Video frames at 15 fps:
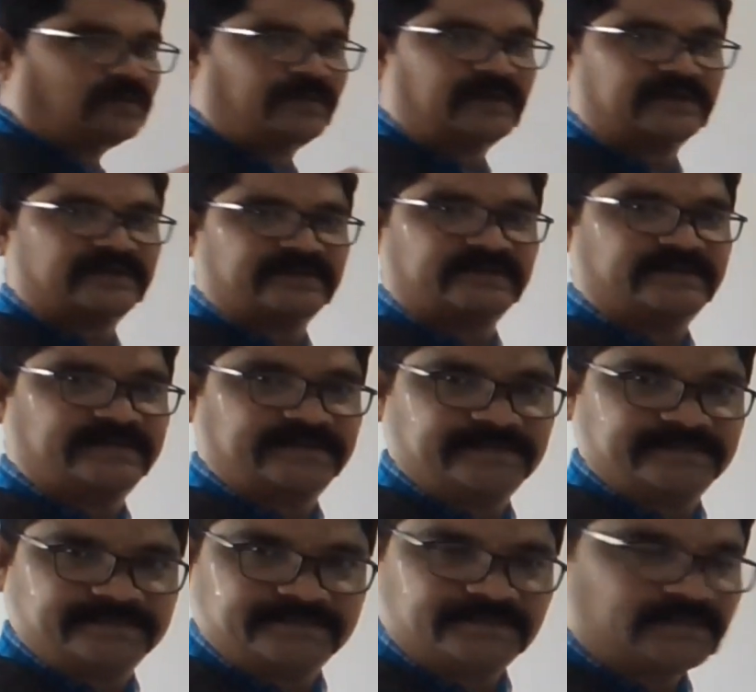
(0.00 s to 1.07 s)

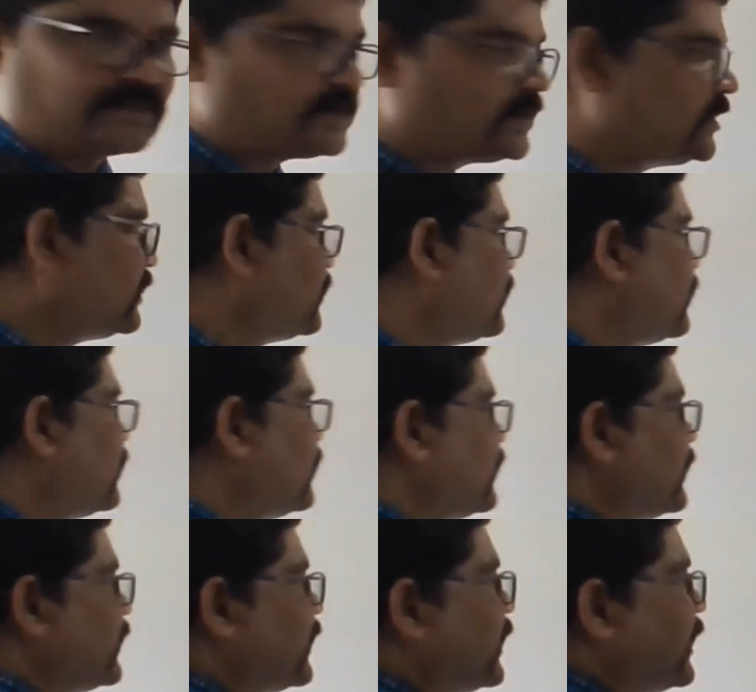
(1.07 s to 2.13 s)
functions.
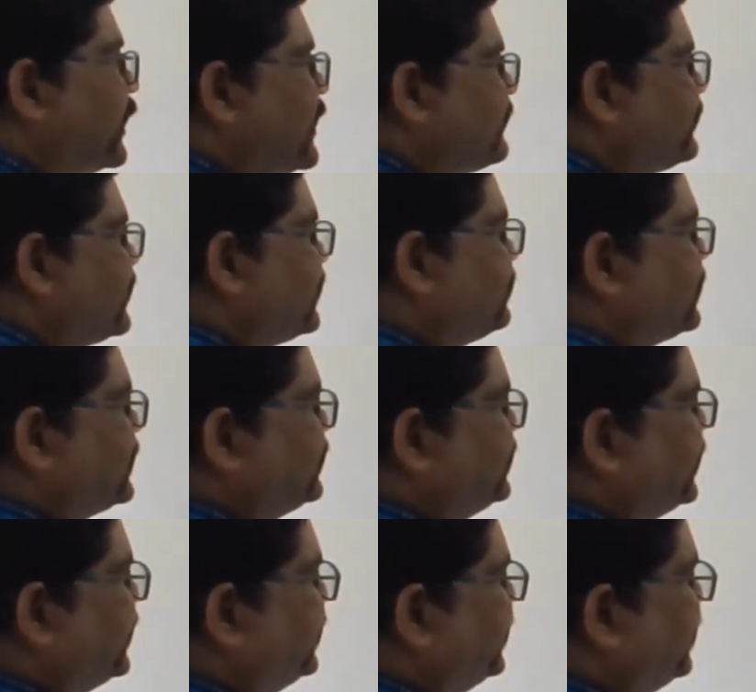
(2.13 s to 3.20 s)
If
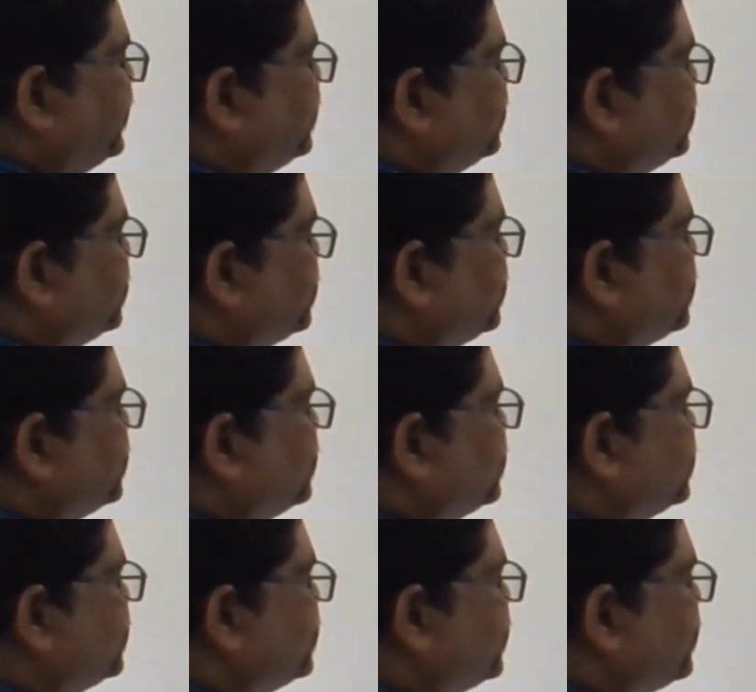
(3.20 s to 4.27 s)
differentiated,
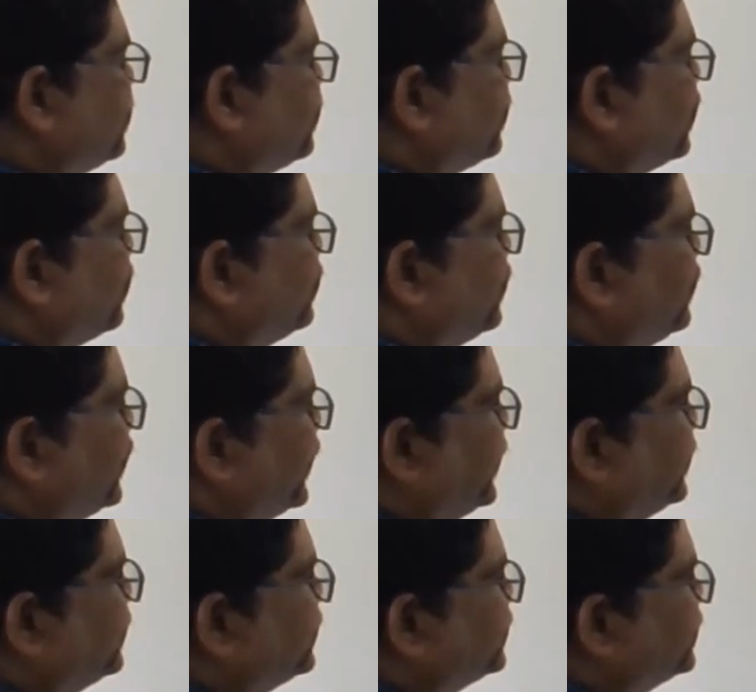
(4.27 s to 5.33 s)
we will
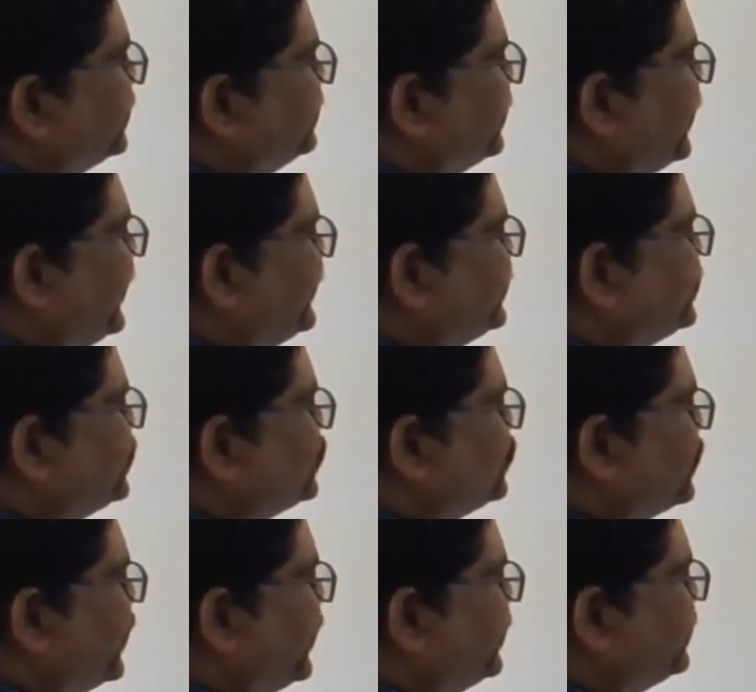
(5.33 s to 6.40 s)
get this as
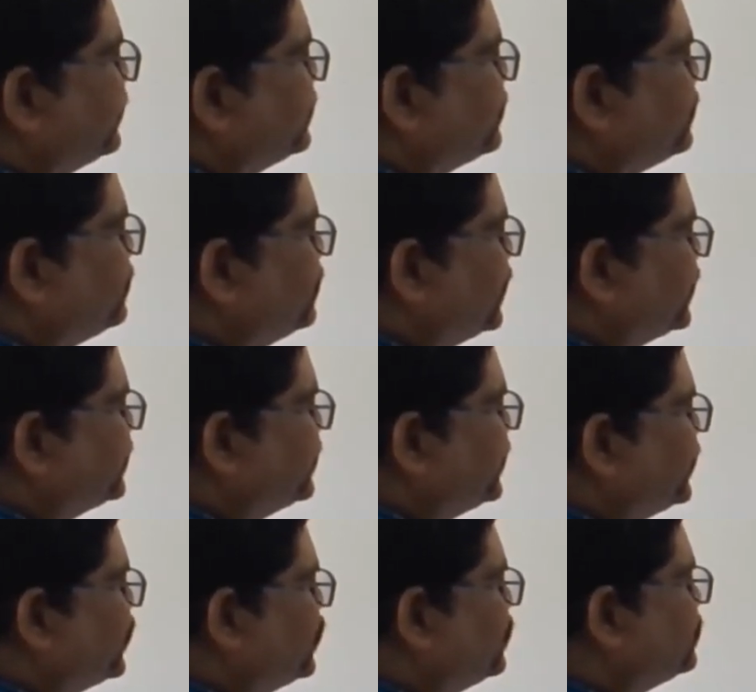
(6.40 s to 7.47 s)
2x plus
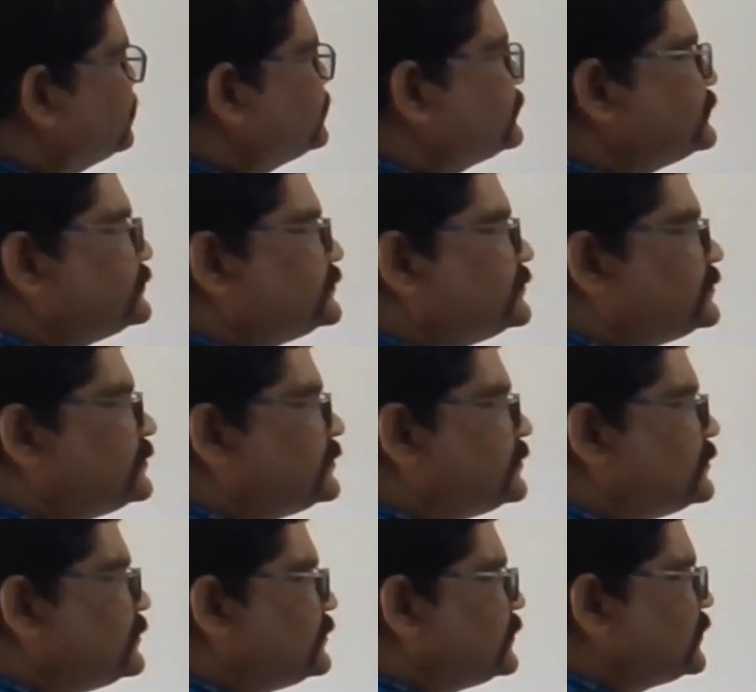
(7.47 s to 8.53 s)
0
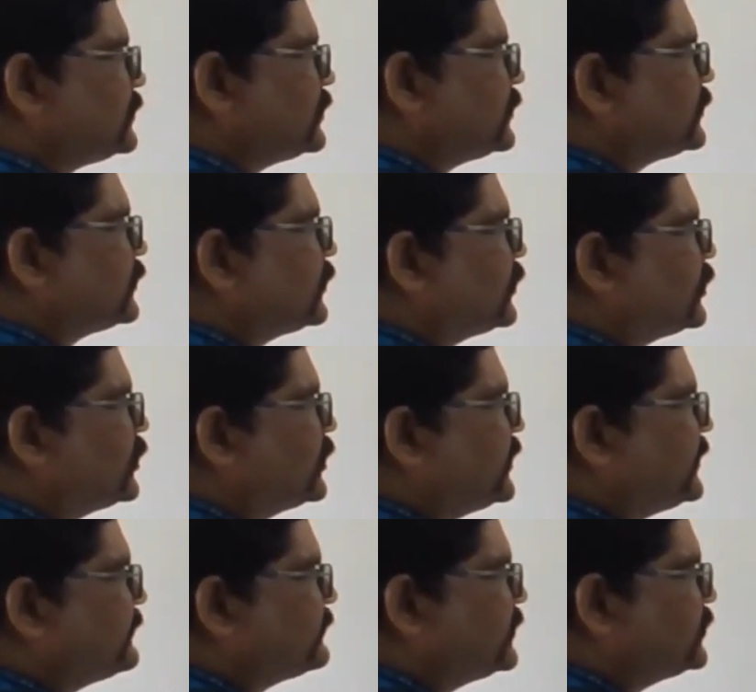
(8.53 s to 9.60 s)
or
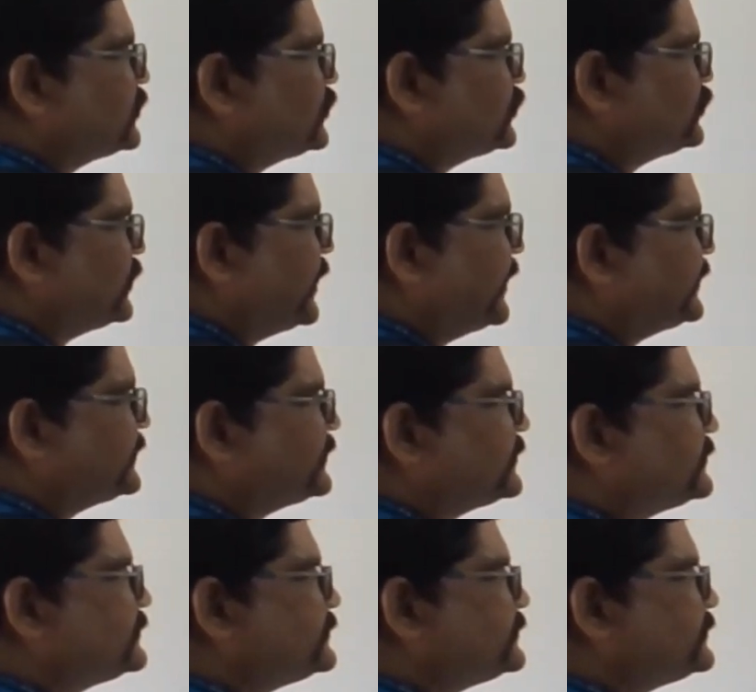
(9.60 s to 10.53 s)
equal to 2x